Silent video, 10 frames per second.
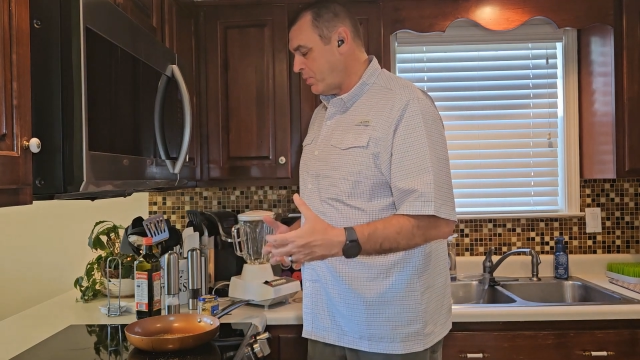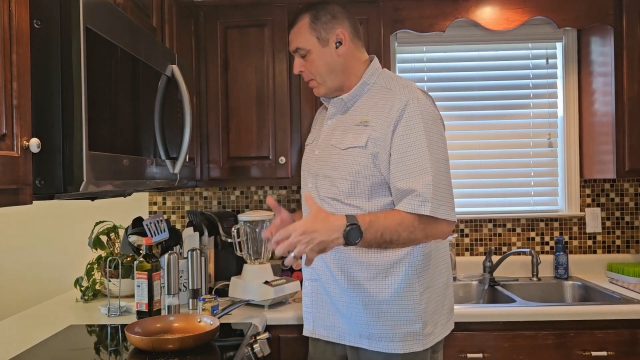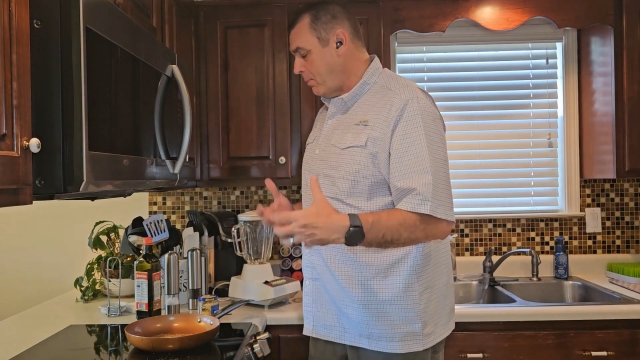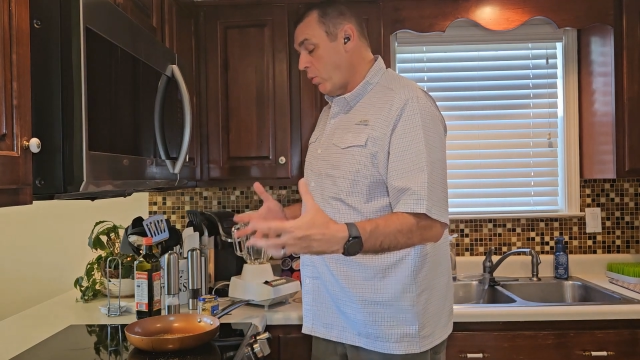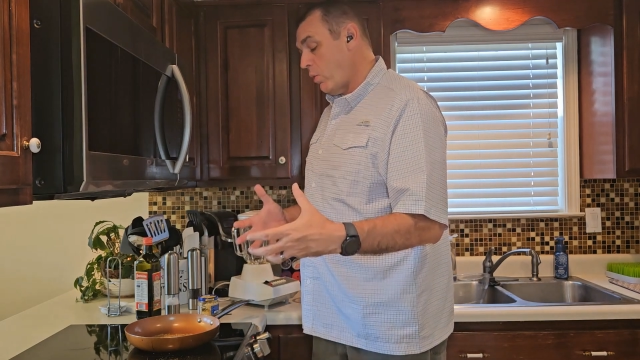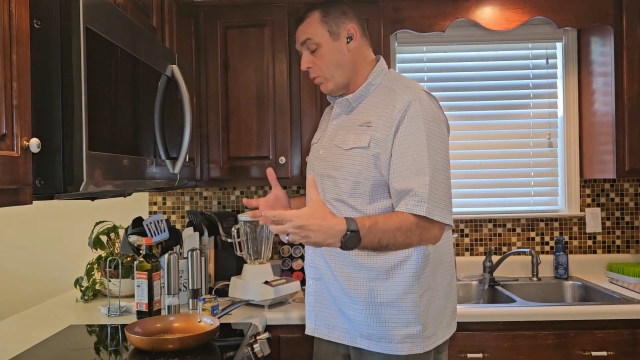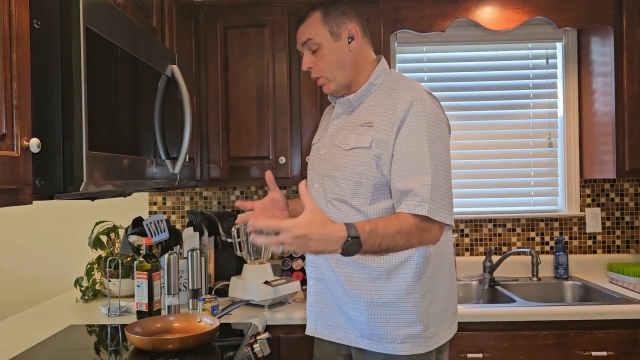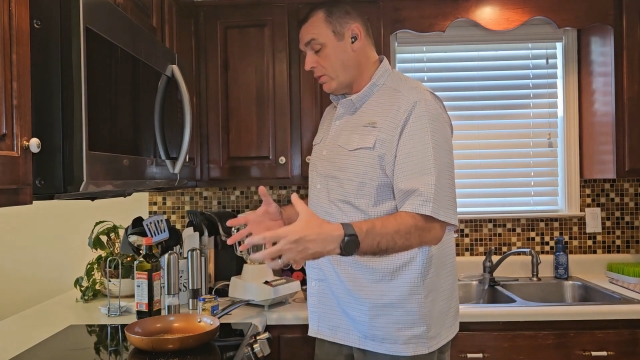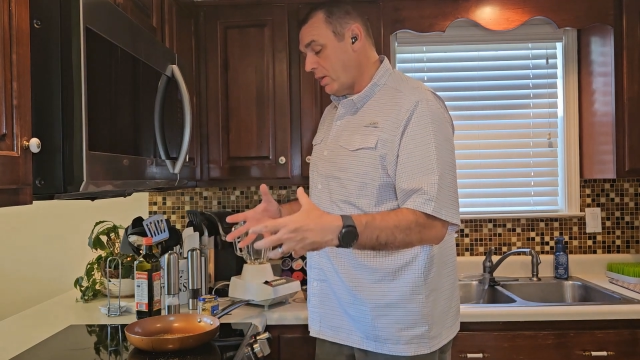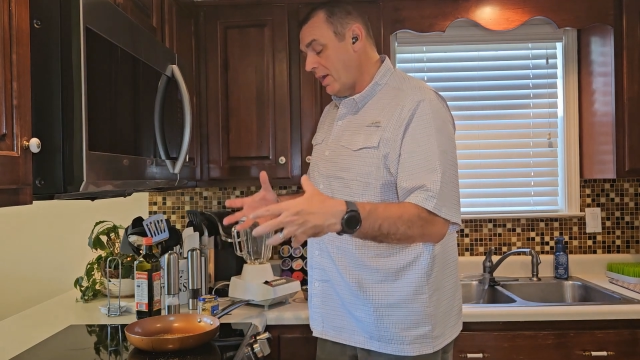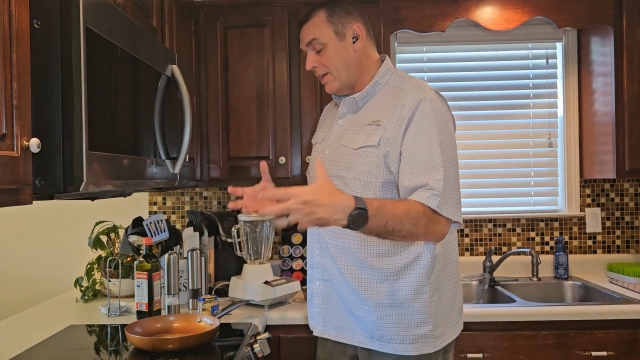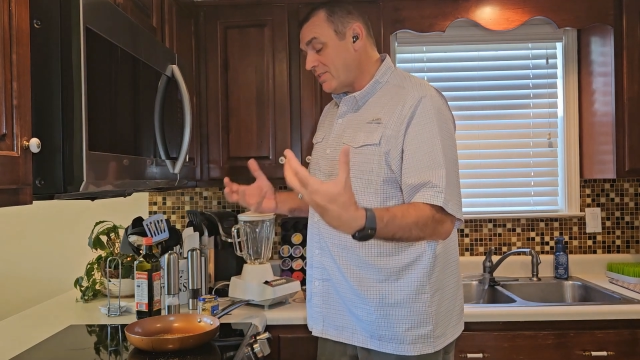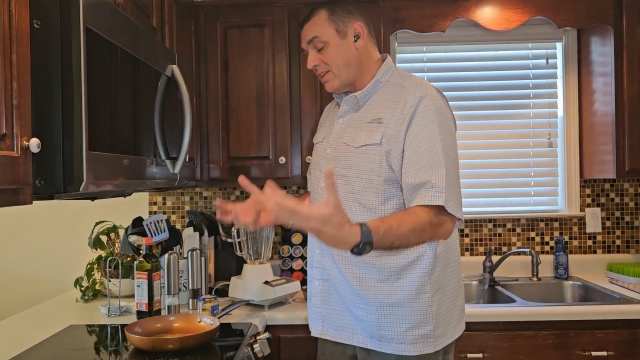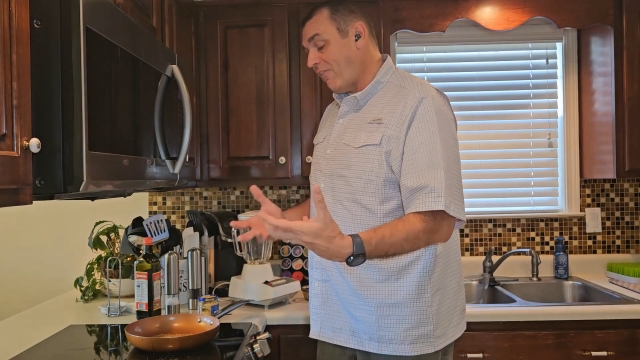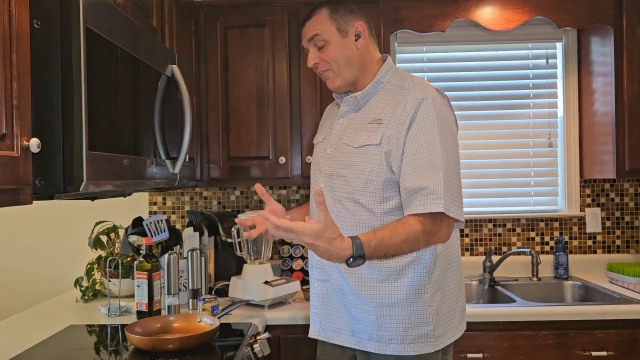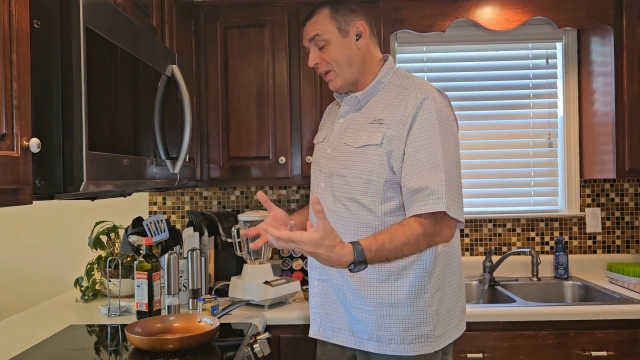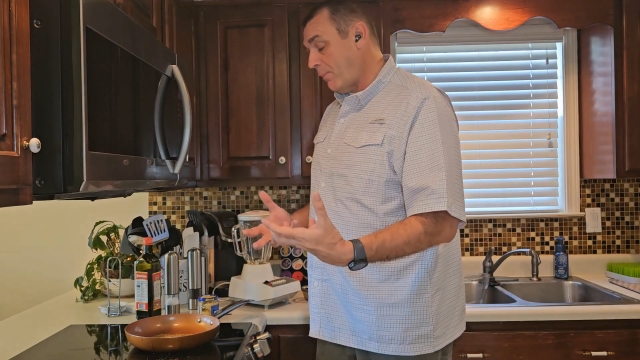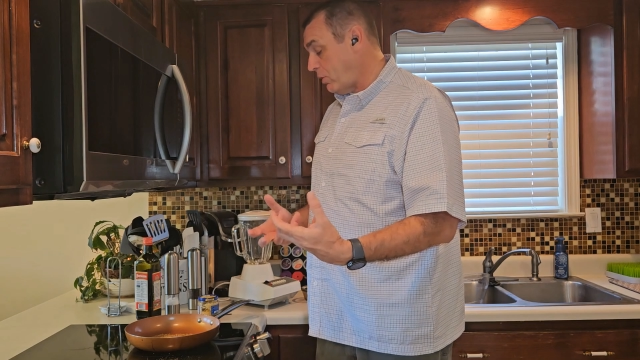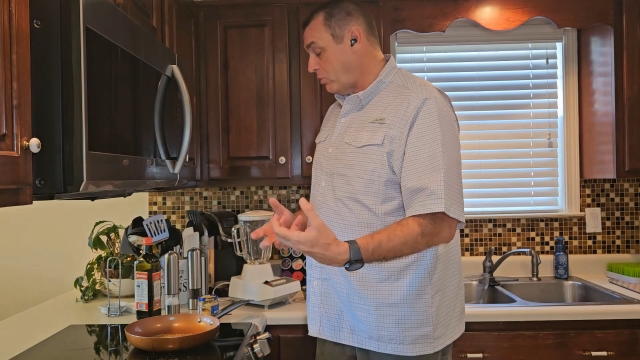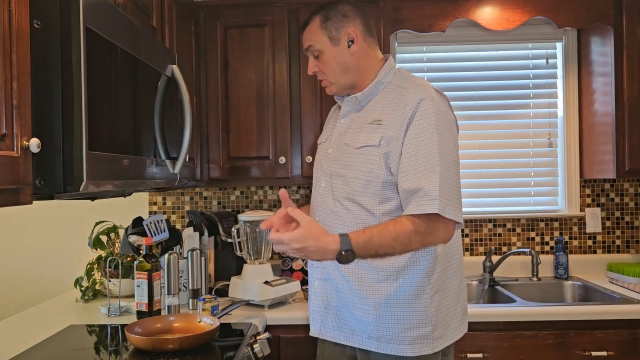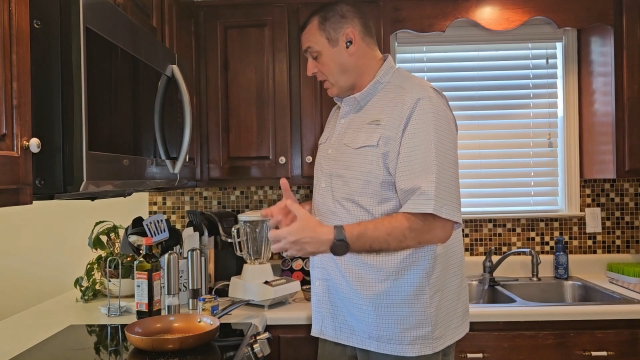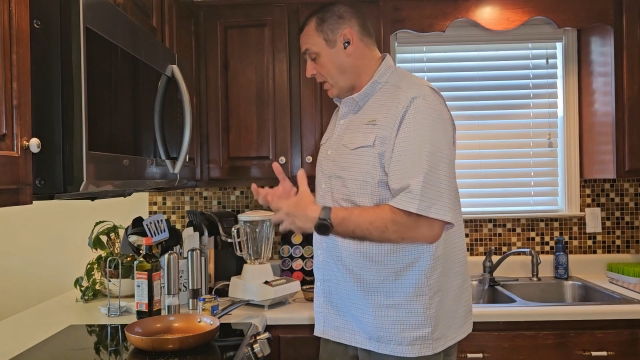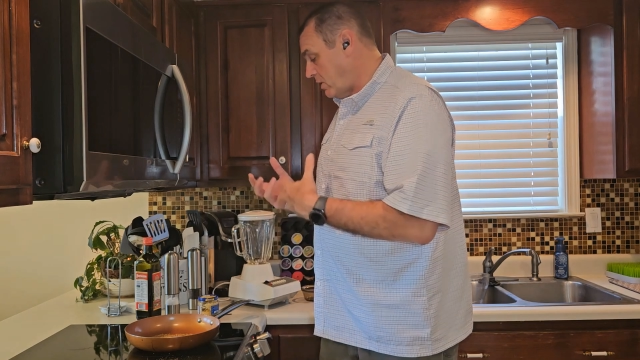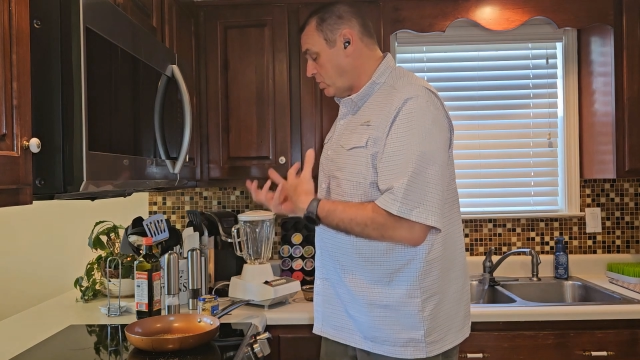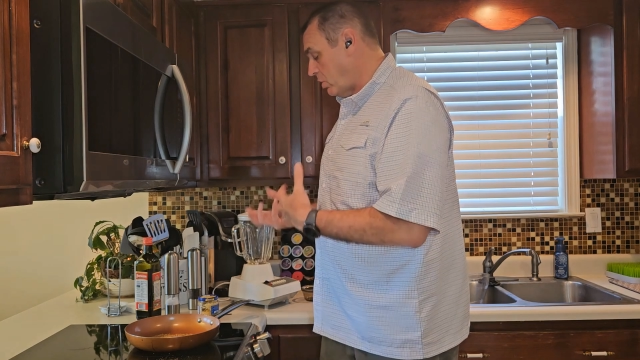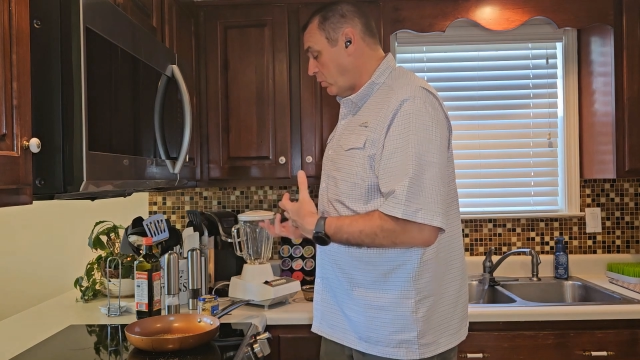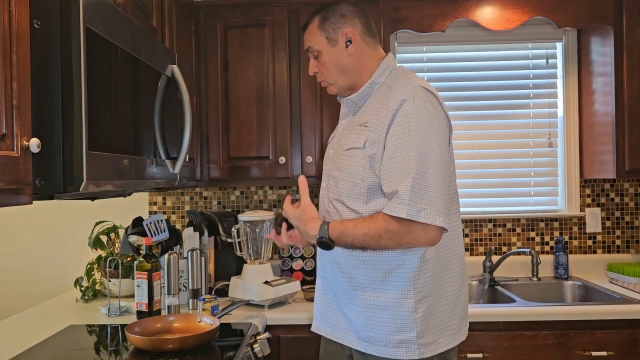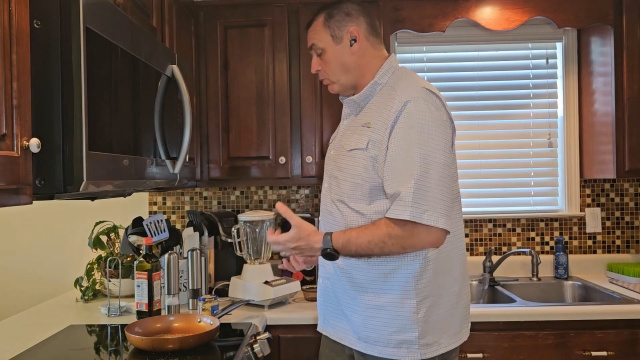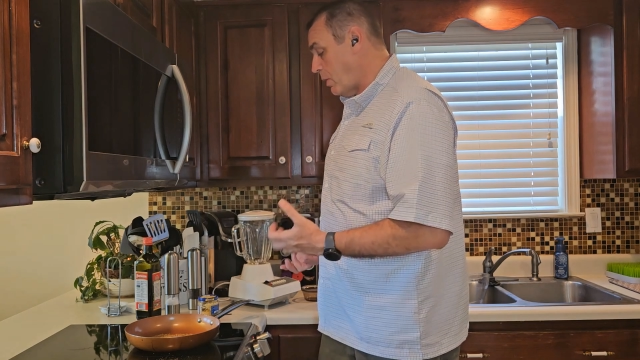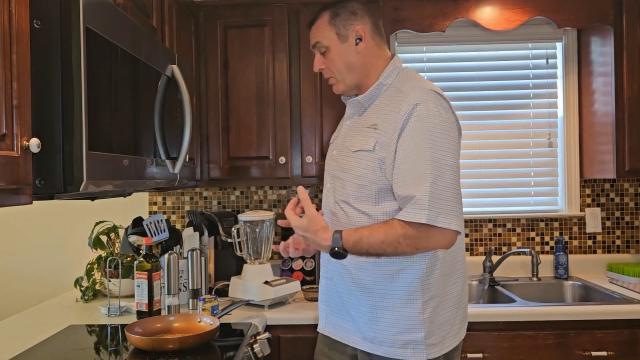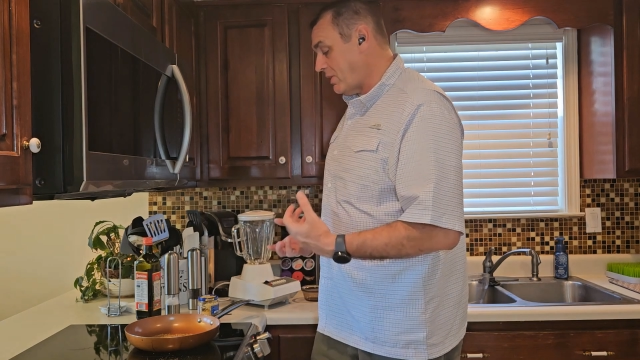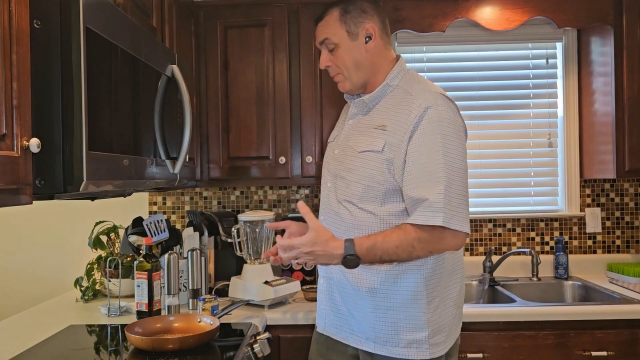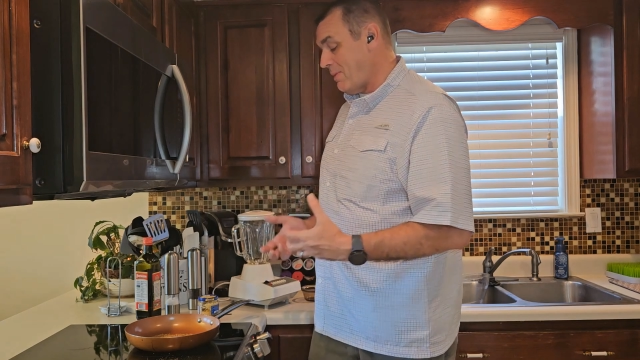But we want to soften up those skins so that when we put them